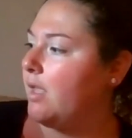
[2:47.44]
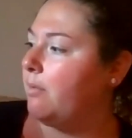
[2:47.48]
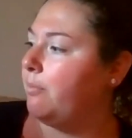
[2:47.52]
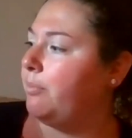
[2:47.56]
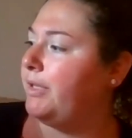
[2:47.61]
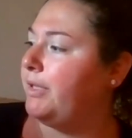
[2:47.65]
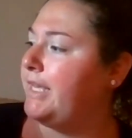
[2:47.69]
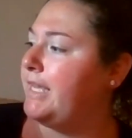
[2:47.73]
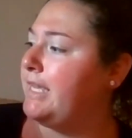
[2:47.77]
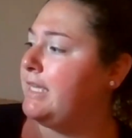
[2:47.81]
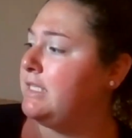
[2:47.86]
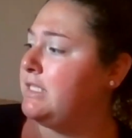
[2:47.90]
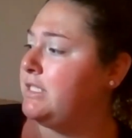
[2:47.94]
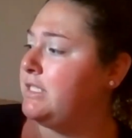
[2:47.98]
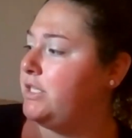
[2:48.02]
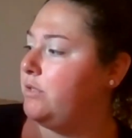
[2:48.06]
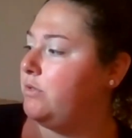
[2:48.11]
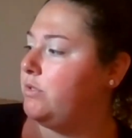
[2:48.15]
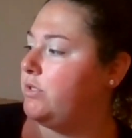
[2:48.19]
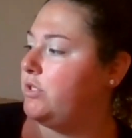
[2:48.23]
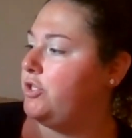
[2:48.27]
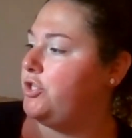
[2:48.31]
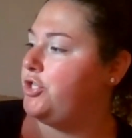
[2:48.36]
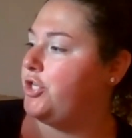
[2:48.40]
Plants
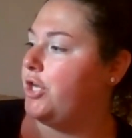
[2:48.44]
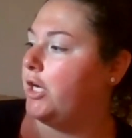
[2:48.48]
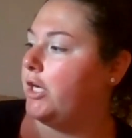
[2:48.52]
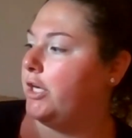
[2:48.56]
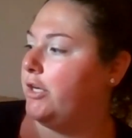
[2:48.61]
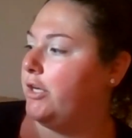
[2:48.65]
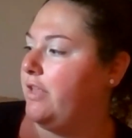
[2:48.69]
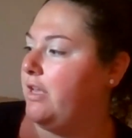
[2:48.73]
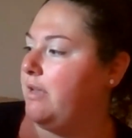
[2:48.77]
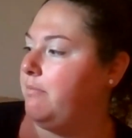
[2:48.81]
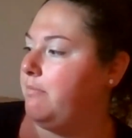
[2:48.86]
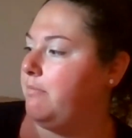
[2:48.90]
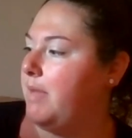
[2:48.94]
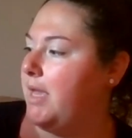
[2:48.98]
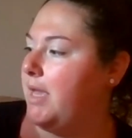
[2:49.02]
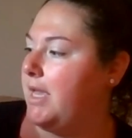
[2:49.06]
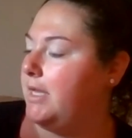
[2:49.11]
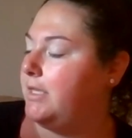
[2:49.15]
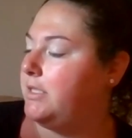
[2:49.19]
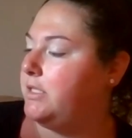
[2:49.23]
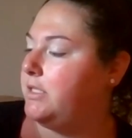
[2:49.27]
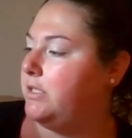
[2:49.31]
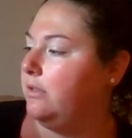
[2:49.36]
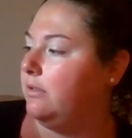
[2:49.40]
use the sugar they
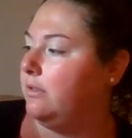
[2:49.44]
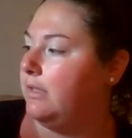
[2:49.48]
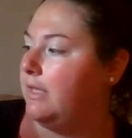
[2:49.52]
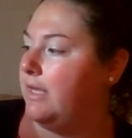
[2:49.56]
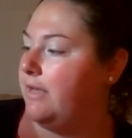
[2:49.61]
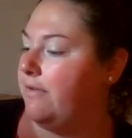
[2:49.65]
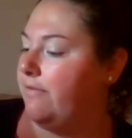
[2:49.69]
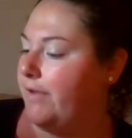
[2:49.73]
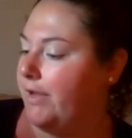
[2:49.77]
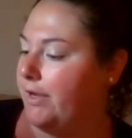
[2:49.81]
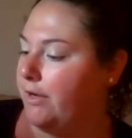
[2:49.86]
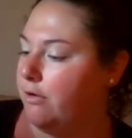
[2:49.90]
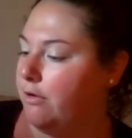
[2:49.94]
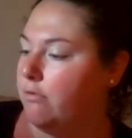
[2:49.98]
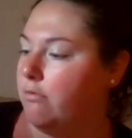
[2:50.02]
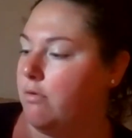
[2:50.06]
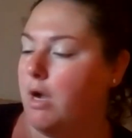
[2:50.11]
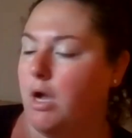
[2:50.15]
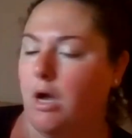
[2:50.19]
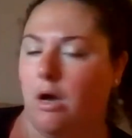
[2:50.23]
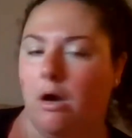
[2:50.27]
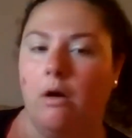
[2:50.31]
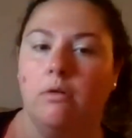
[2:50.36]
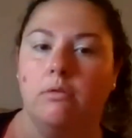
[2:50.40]
make to live and
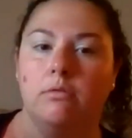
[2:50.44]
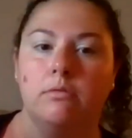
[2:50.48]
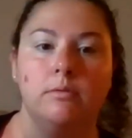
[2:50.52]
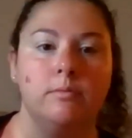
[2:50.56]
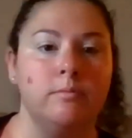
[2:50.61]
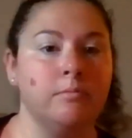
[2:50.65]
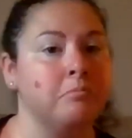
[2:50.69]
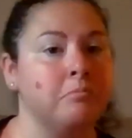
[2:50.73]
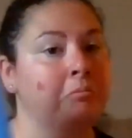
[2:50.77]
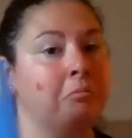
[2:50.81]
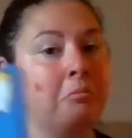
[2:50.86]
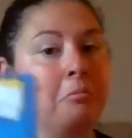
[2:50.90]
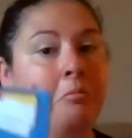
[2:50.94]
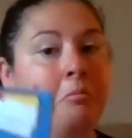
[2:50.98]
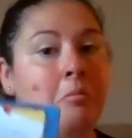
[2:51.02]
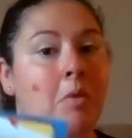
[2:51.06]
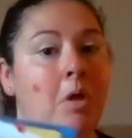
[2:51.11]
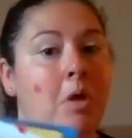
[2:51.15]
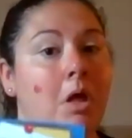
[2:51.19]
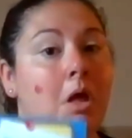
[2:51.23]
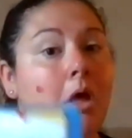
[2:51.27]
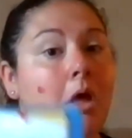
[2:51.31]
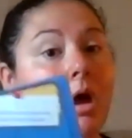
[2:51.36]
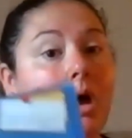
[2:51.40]
grow.
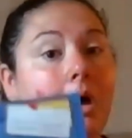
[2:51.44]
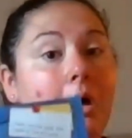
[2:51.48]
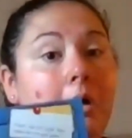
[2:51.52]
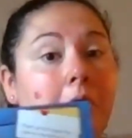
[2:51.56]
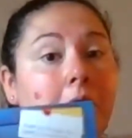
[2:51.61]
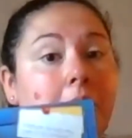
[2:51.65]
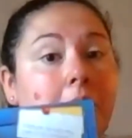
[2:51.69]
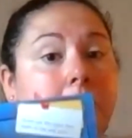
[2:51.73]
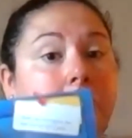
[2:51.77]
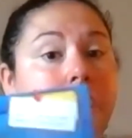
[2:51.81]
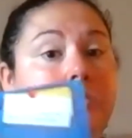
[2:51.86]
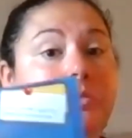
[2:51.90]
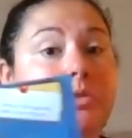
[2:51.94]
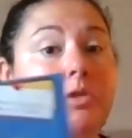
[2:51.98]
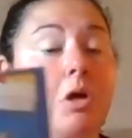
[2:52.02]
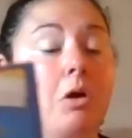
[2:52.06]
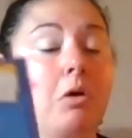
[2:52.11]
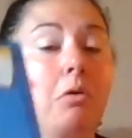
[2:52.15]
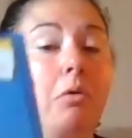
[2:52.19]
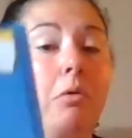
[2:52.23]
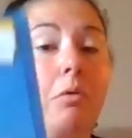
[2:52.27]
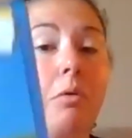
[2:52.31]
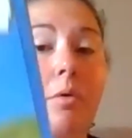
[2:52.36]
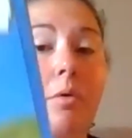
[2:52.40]
Oh, so